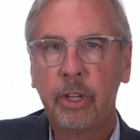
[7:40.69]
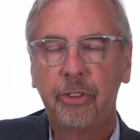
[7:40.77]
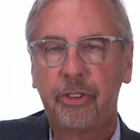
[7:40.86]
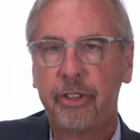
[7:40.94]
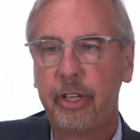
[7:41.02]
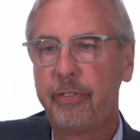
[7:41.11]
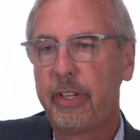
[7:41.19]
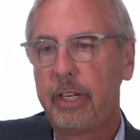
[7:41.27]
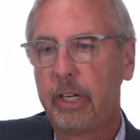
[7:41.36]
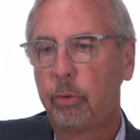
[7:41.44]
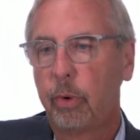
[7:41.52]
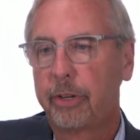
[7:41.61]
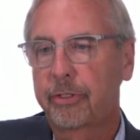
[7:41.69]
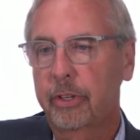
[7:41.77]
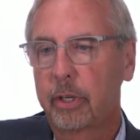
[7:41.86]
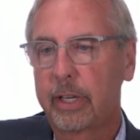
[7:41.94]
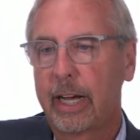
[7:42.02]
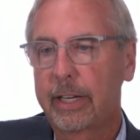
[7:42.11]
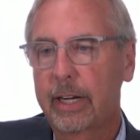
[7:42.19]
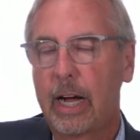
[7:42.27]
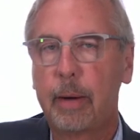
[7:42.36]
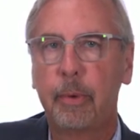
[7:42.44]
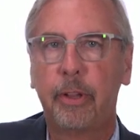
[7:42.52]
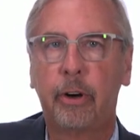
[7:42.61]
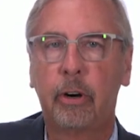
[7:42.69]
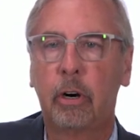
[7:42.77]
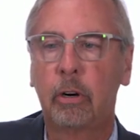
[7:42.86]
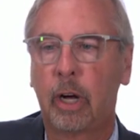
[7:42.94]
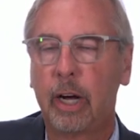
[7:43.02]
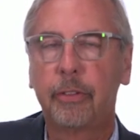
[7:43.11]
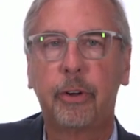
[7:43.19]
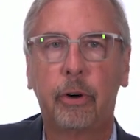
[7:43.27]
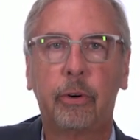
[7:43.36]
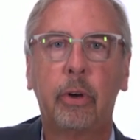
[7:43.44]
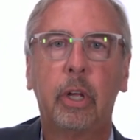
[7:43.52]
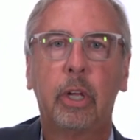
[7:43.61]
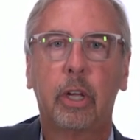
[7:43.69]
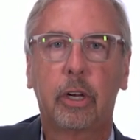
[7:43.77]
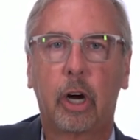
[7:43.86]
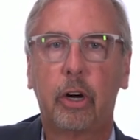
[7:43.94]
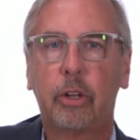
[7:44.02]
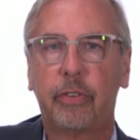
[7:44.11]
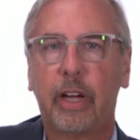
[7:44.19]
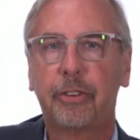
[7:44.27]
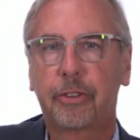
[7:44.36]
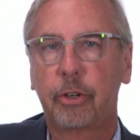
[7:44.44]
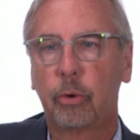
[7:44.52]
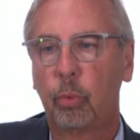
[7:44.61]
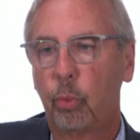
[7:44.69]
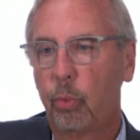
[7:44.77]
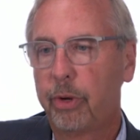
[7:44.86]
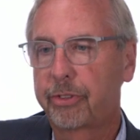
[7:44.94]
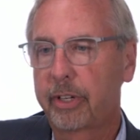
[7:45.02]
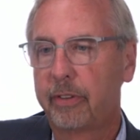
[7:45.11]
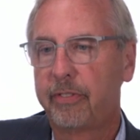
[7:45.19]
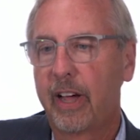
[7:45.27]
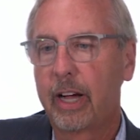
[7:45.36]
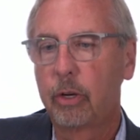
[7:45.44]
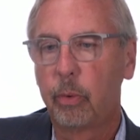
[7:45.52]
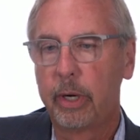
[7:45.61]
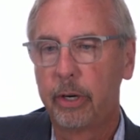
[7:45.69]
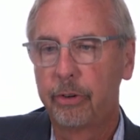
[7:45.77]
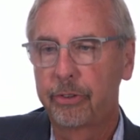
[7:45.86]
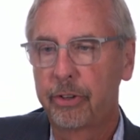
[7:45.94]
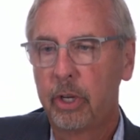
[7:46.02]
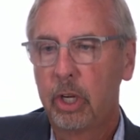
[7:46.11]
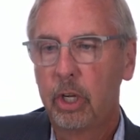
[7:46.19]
cvdrisk.com, and there are other cardiovascular risk evaluators,